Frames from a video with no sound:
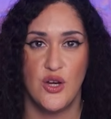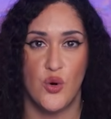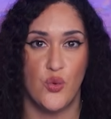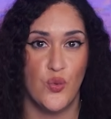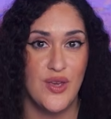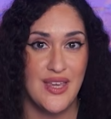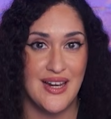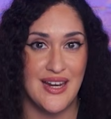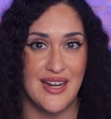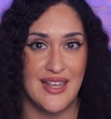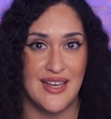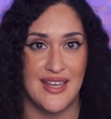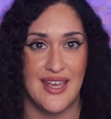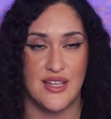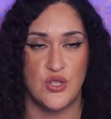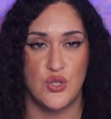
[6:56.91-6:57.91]
or weekly
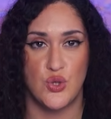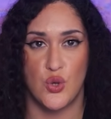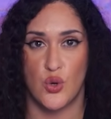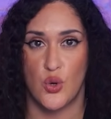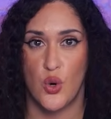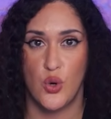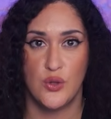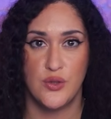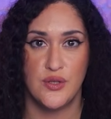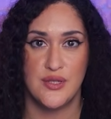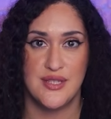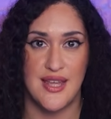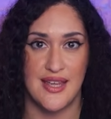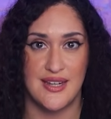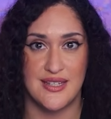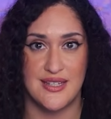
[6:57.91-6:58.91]
against your golden
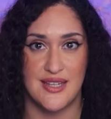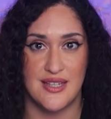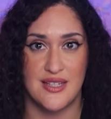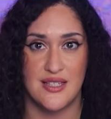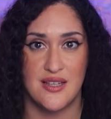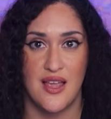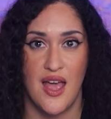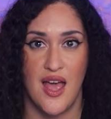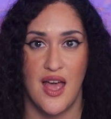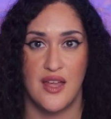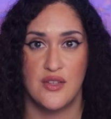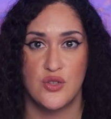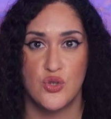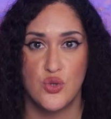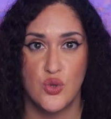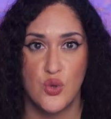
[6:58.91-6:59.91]
datasets
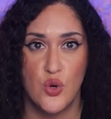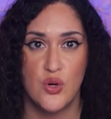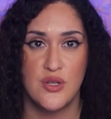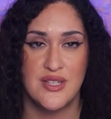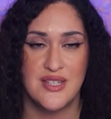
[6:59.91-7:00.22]
and store